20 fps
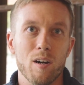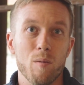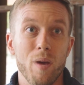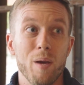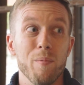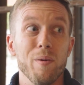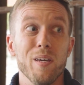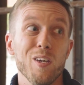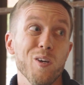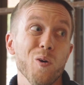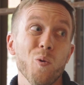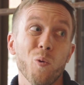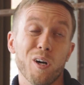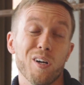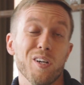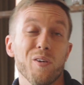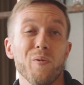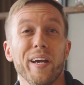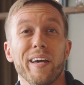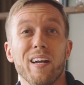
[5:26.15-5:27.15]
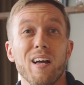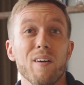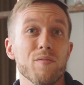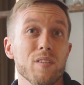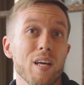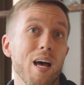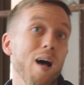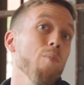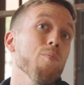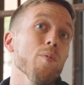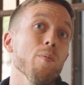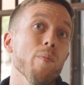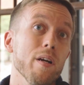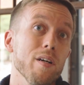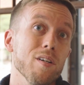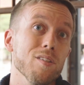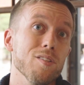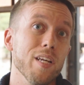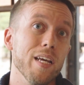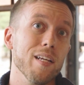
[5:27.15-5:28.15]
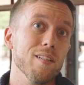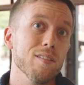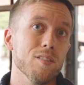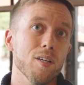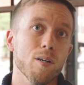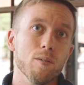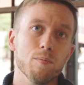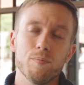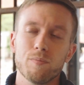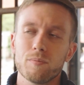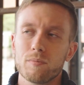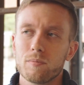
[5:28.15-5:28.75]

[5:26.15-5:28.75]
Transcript: or maybe you weren't doing enough to help them understand. So